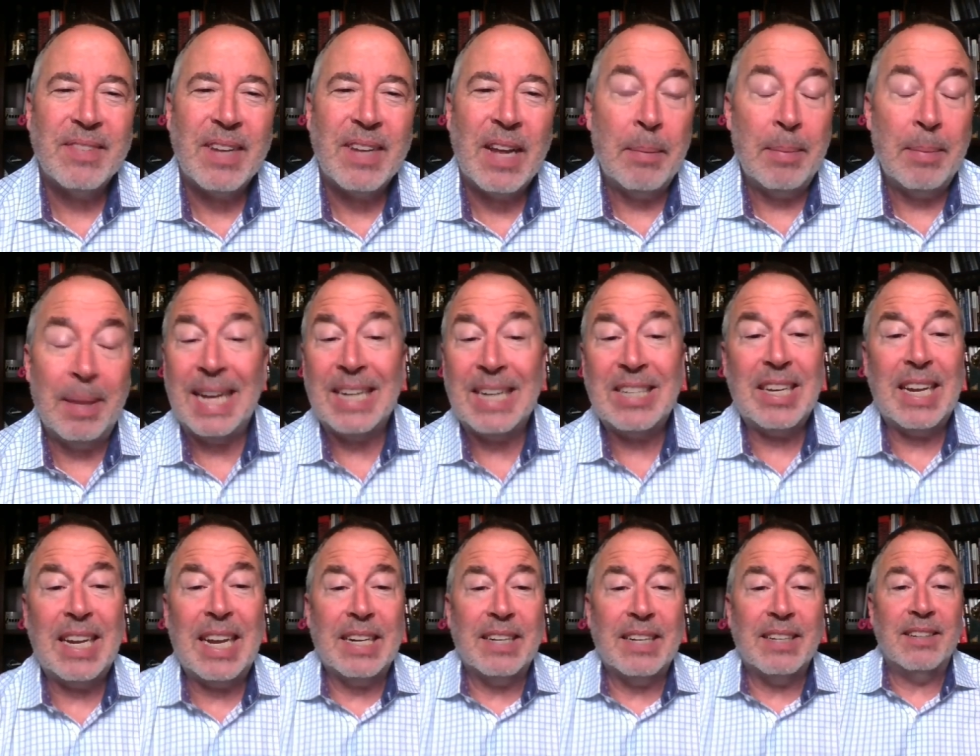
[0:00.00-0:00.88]
I mean, that's
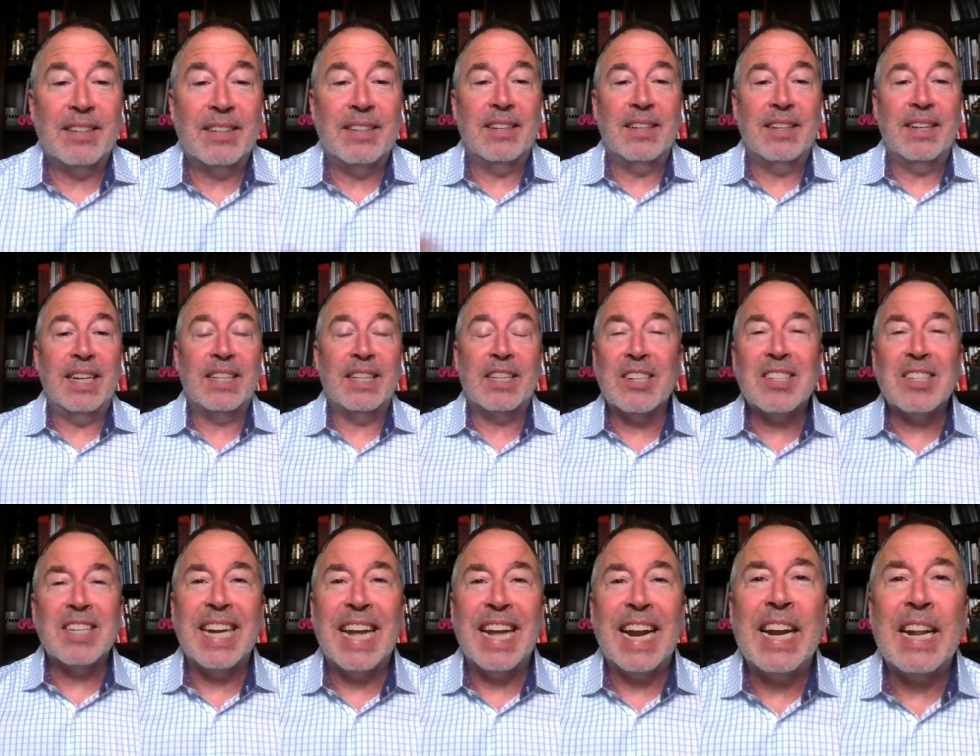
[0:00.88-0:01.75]
it. It
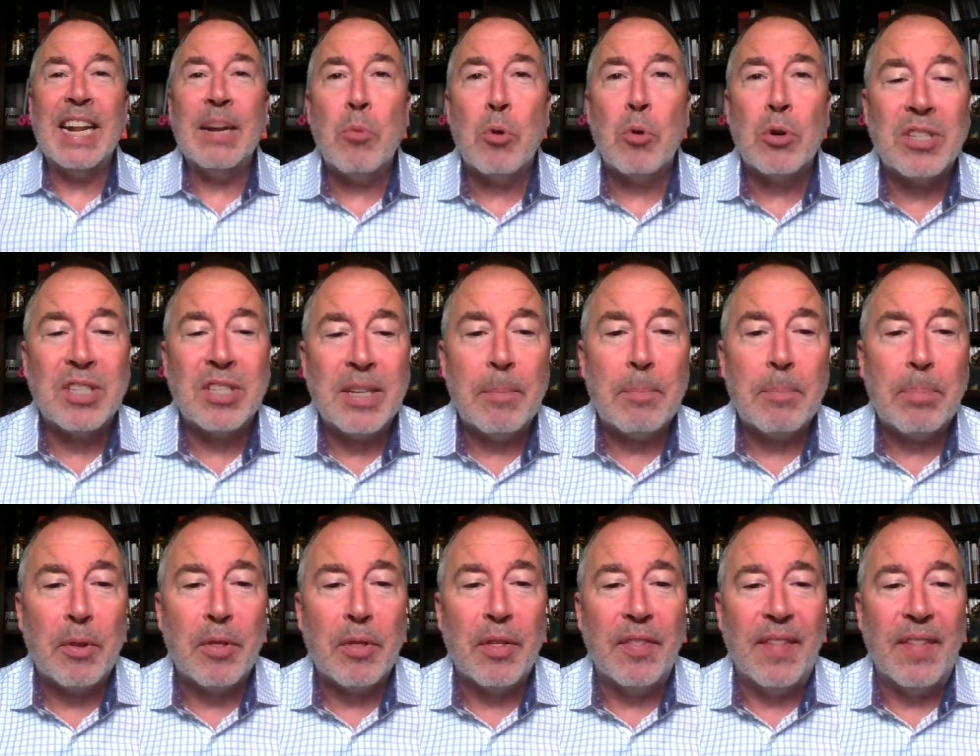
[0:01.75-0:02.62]
doesn't get any more
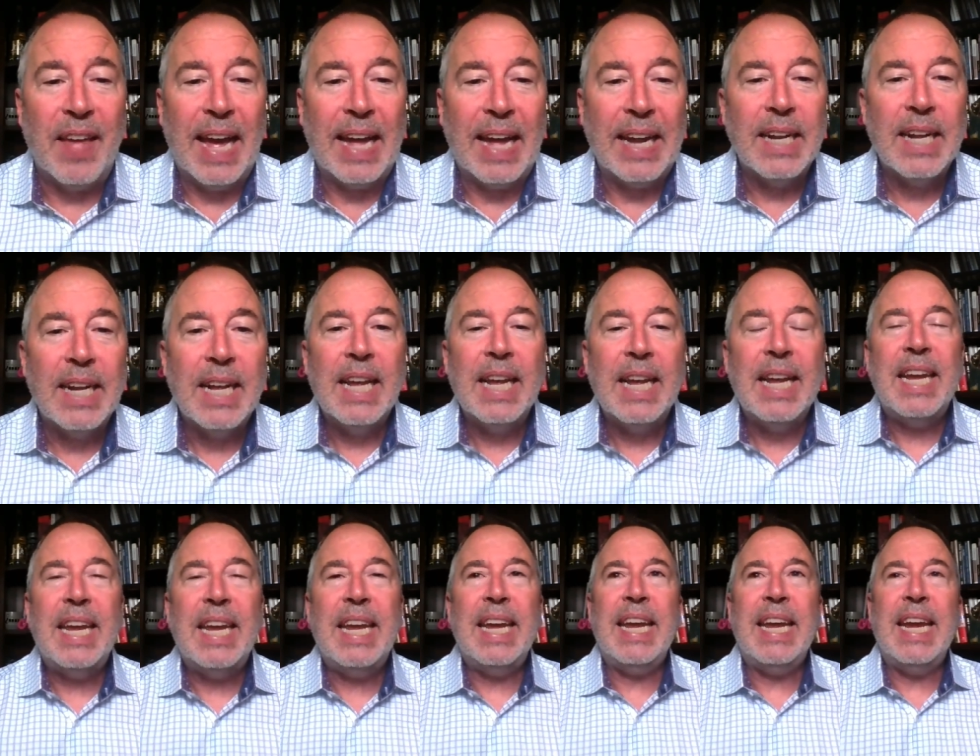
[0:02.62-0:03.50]
simple than that.
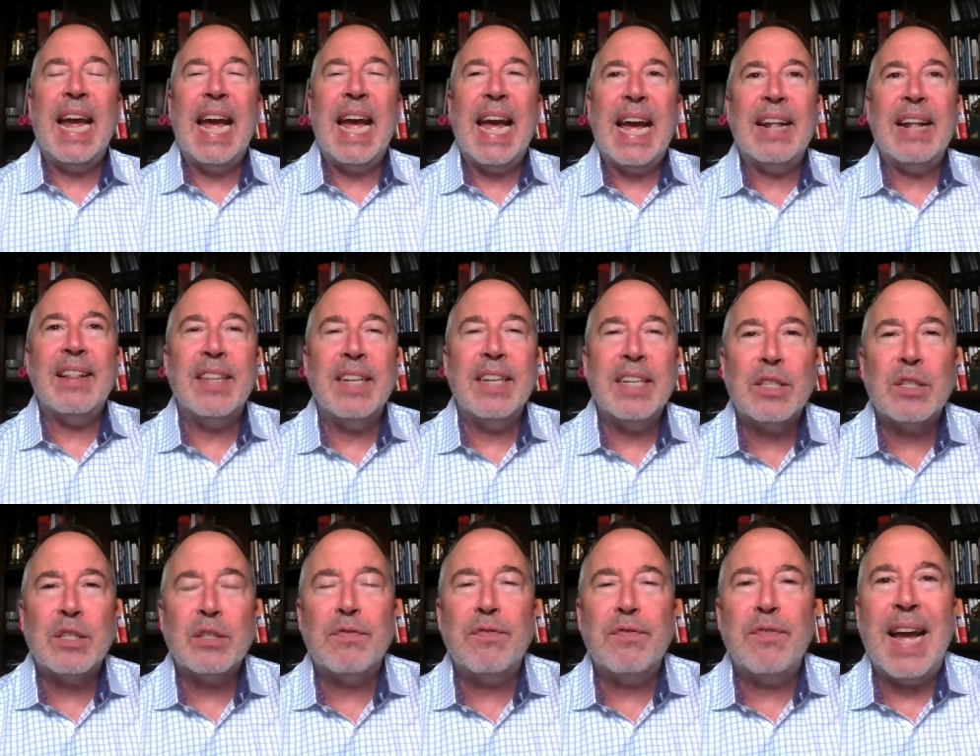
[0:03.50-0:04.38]
He had
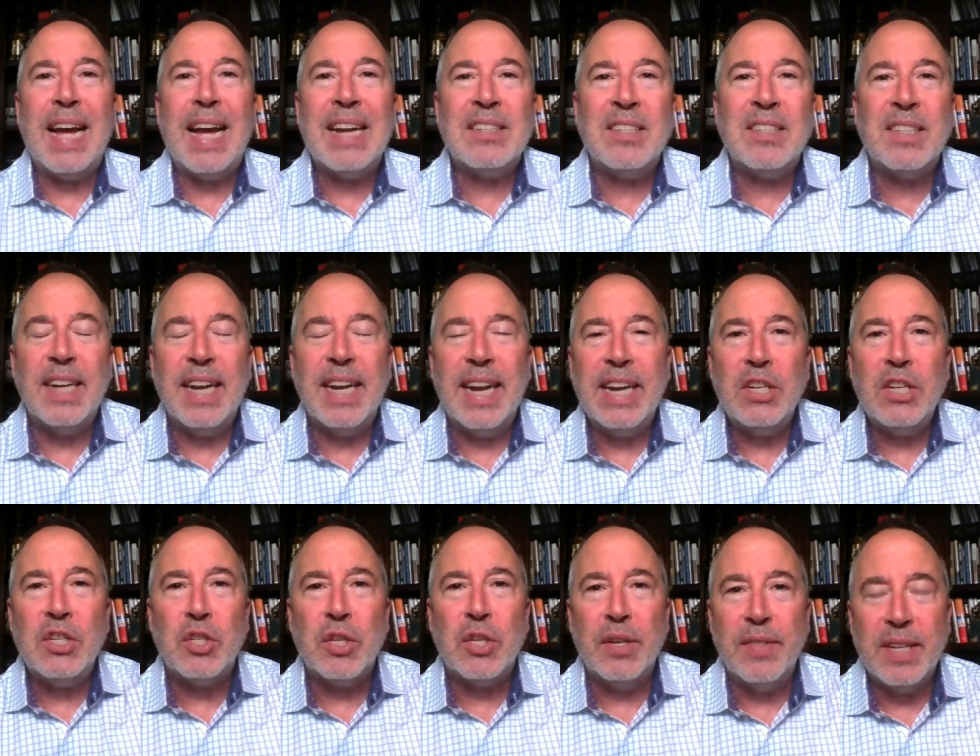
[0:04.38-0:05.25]
this
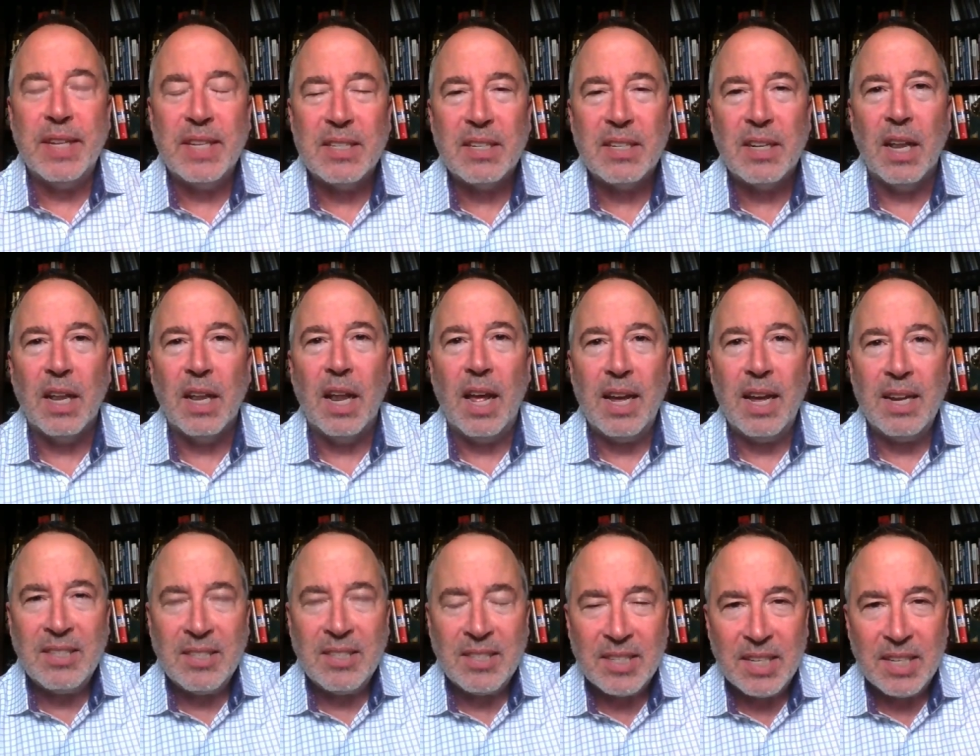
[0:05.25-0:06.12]
fascination, this
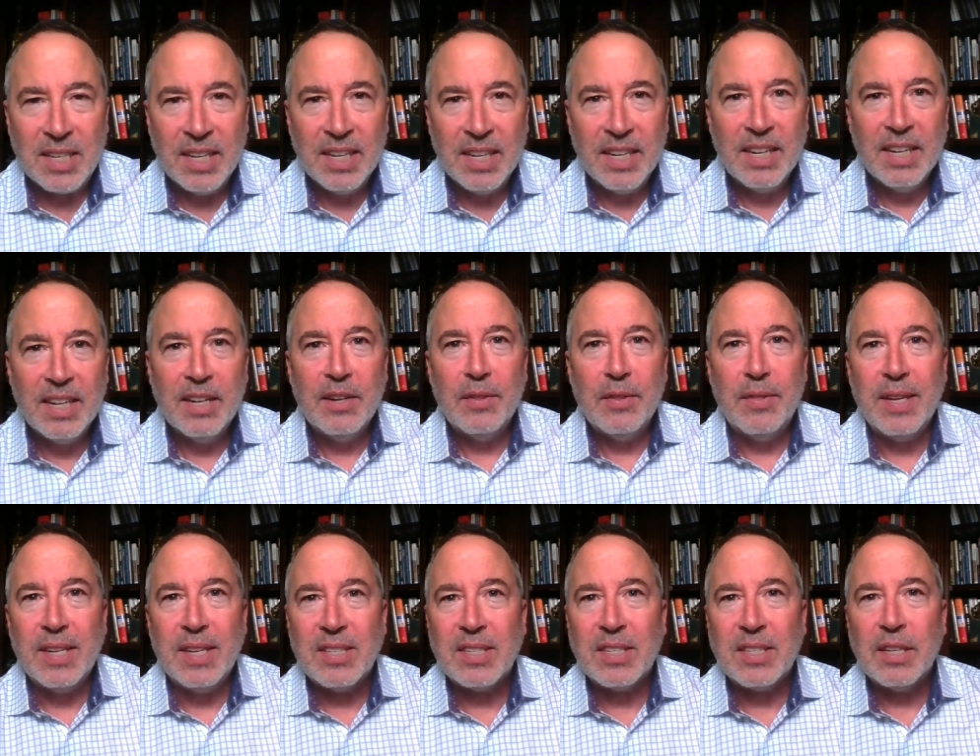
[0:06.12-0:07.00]
lust,
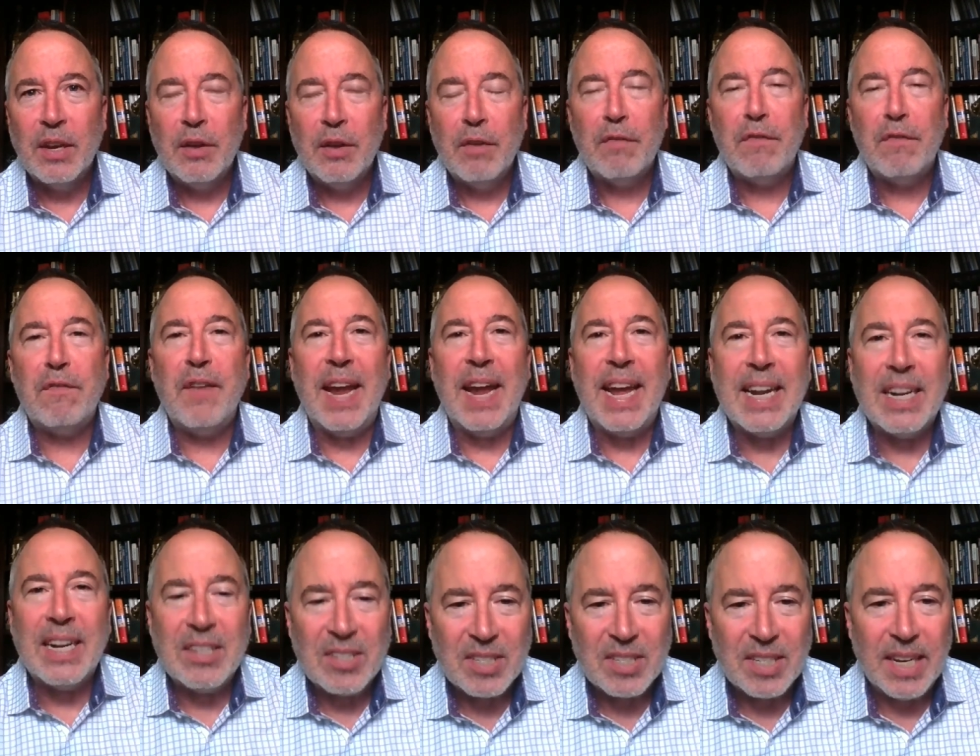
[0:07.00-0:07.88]
this
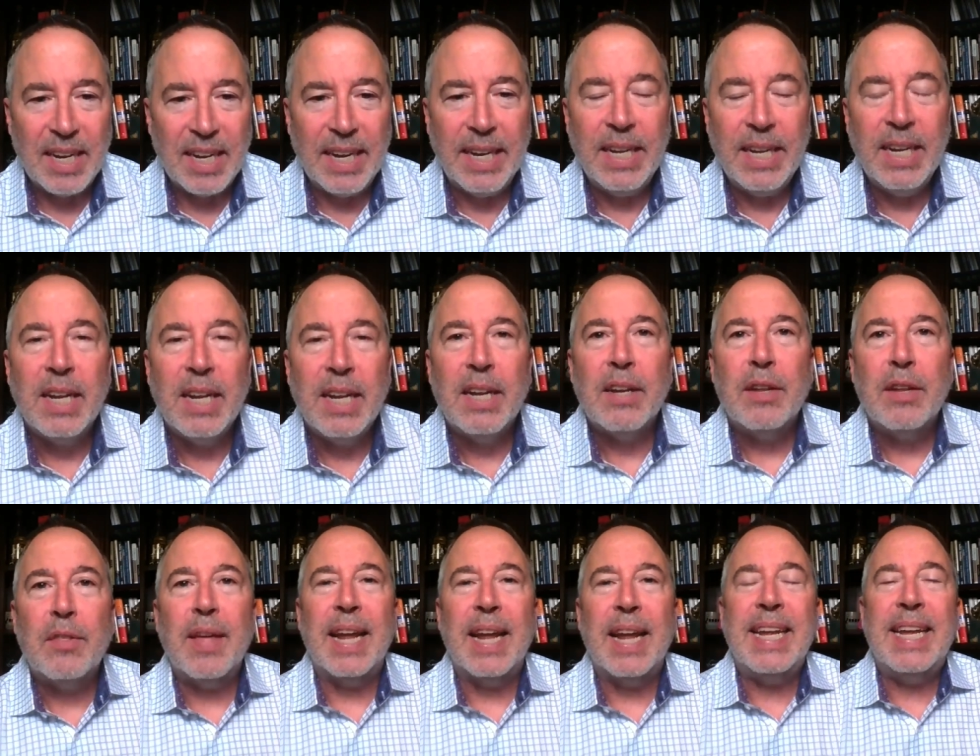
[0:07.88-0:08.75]
fantasy
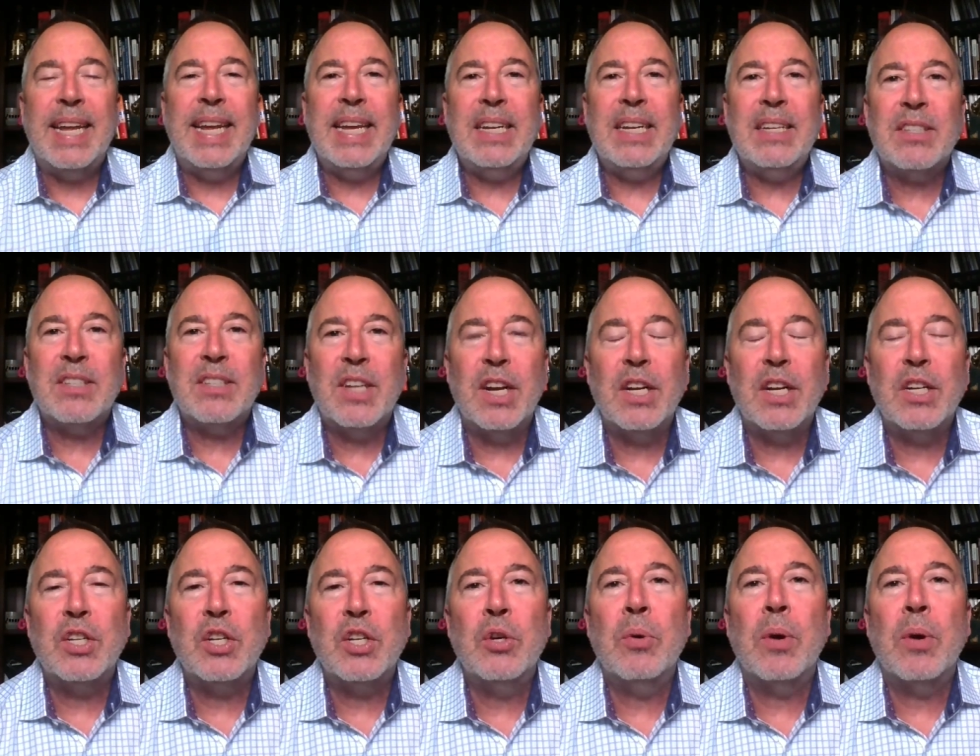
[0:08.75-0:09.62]
that he's going to
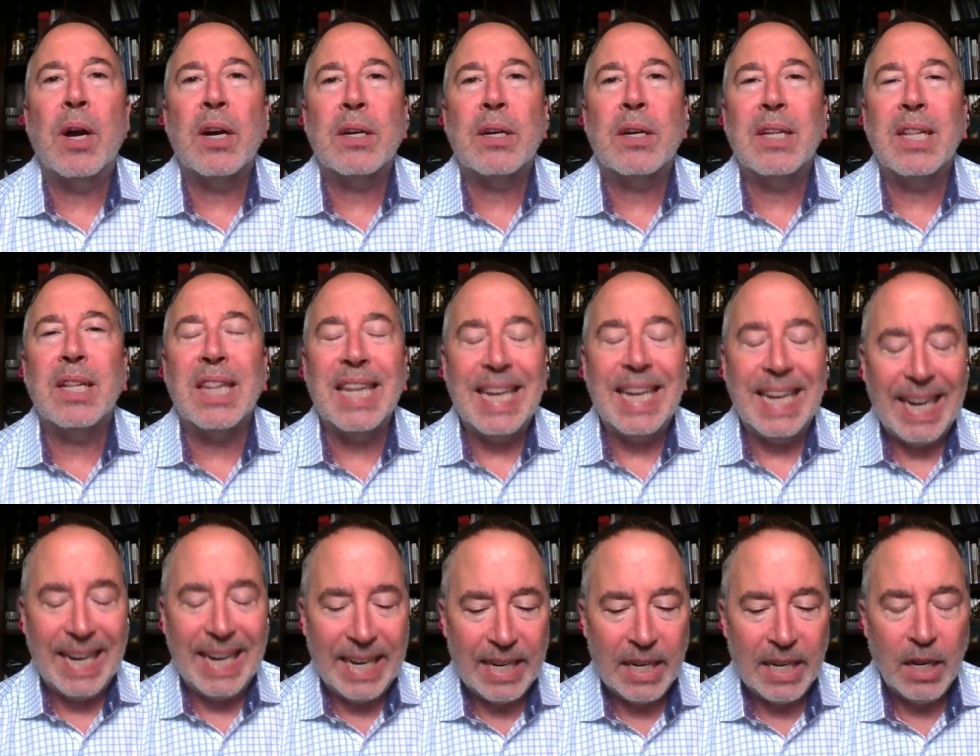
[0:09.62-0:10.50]
do a
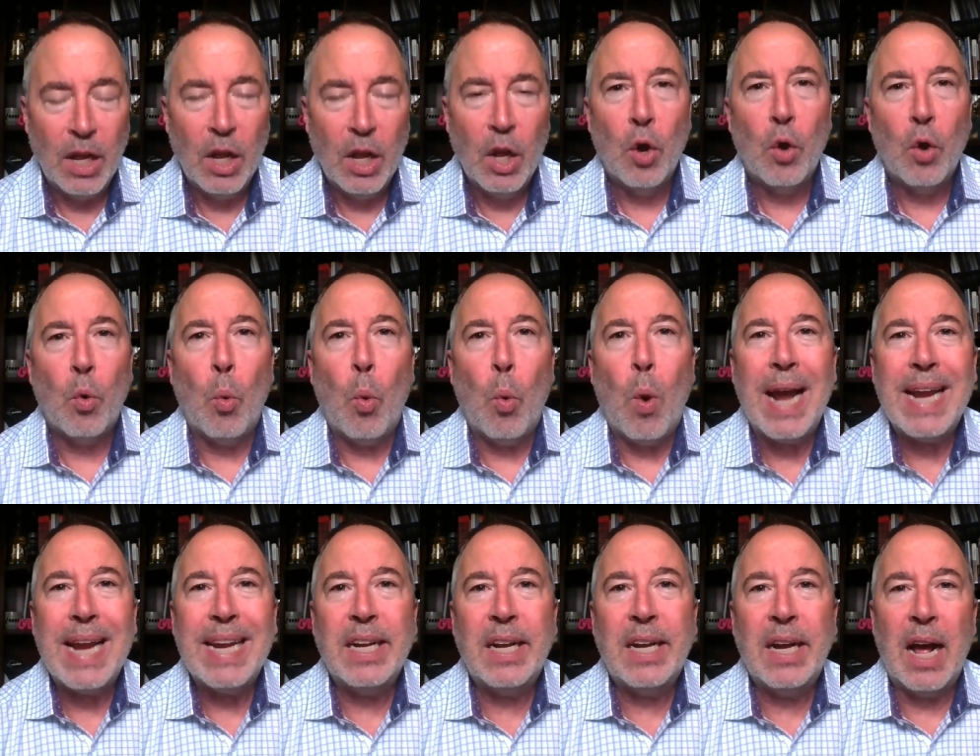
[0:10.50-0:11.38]
clean,
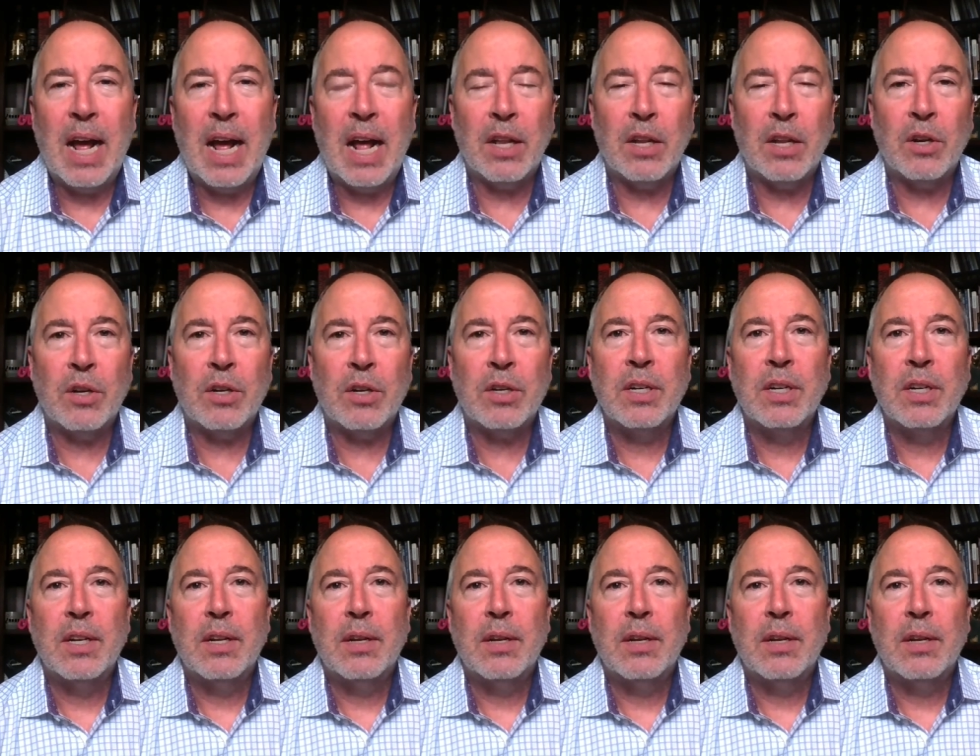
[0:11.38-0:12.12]
white collar